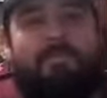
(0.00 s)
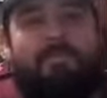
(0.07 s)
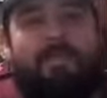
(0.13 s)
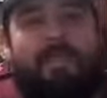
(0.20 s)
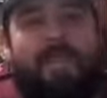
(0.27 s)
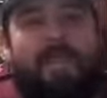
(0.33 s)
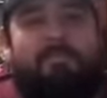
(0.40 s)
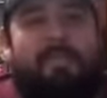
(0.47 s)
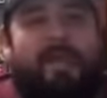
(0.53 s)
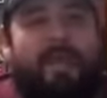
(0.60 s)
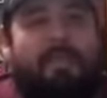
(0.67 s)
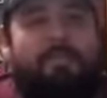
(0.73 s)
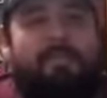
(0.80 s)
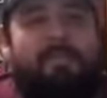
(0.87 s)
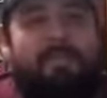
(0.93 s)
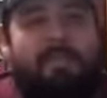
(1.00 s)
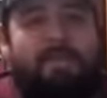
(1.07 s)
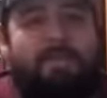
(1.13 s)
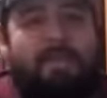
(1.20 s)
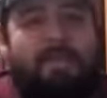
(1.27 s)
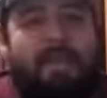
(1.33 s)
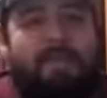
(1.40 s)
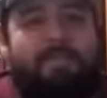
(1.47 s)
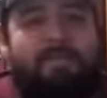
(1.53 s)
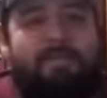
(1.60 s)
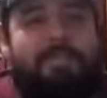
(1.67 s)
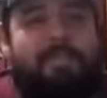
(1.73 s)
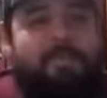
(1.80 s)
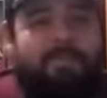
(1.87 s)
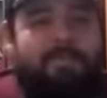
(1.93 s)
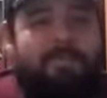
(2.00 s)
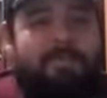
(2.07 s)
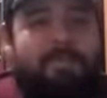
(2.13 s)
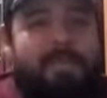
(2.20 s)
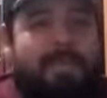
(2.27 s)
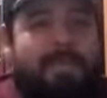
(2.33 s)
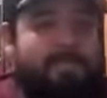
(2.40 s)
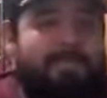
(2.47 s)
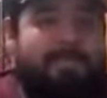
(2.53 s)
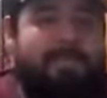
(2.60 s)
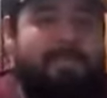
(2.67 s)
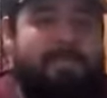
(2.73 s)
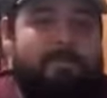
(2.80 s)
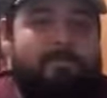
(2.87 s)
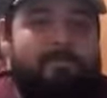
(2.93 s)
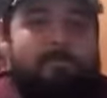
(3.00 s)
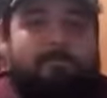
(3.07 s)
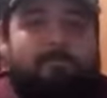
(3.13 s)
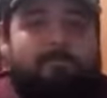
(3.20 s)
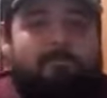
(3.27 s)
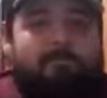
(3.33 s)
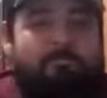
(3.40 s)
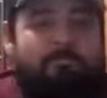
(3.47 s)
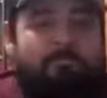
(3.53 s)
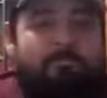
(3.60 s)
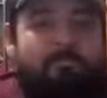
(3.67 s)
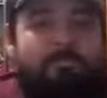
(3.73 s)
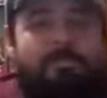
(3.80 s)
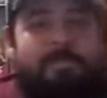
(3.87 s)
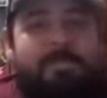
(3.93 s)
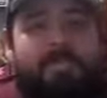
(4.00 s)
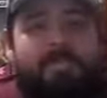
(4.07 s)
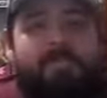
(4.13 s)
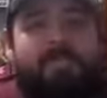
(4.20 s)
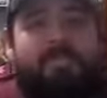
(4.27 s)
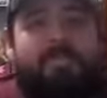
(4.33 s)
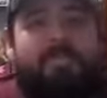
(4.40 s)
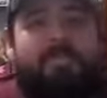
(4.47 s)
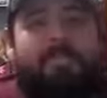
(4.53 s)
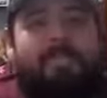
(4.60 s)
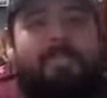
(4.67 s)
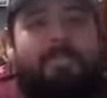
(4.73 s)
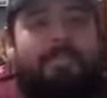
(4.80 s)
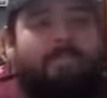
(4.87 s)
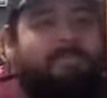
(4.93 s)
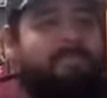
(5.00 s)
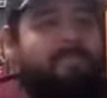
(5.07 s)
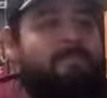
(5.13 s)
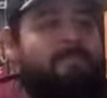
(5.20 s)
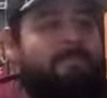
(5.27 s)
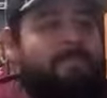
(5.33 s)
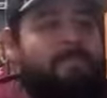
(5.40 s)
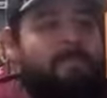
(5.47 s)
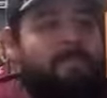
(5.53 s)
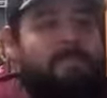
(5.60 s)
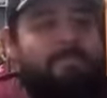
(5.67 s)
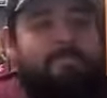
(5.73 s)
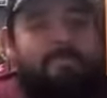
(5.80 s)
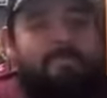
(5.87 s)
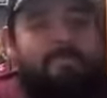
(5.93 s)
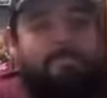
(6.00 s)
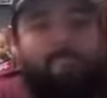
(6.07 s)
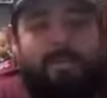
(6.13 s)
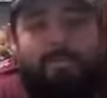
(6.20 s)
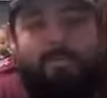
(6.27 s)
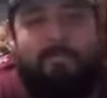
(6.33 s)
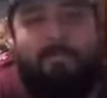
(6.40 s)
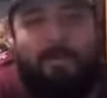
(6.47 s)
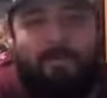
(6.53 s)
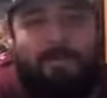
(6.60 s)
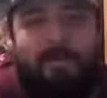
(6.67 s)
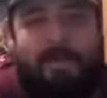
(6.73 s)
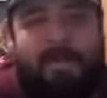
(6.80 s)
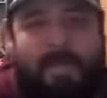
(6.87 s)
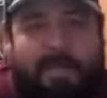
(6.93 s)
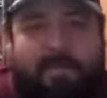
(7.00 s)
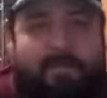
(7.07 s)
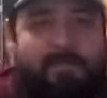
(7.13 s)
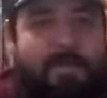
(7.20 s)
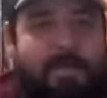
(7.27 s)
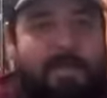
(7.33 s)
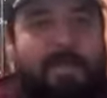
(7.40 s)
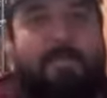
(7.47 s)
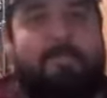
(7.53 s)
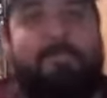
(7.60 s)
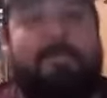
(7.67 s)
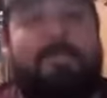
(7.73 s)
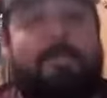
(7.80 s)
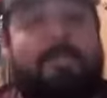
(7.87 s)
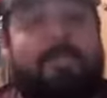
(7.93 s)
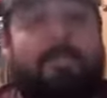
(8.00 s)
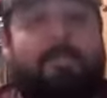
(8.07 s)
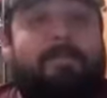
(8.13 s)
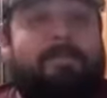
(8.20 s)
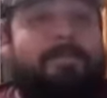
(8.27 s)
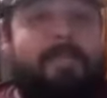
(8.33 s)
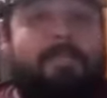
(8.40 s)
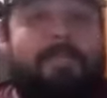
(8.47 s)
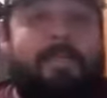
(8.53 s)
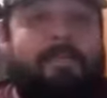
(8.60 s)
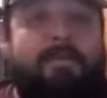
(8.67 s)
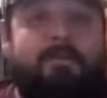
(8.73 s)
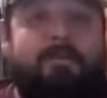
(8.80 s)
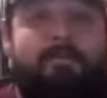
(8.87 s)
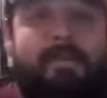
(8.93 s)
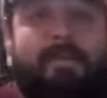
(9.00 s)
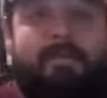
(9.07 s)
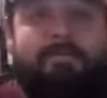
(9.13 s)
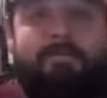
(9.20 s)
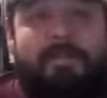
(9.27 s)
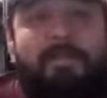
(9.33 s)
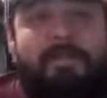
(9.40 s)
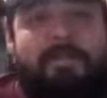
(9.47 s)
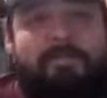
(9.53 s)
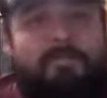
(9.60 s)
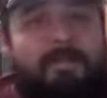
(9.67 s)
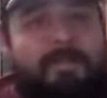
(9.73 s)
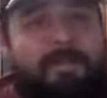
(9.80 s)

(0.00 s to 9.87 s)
we can't buy everything. We can't resell everything anyway. So it's like if there's plenty for everybody out there right now. 10 years from now, 20 years from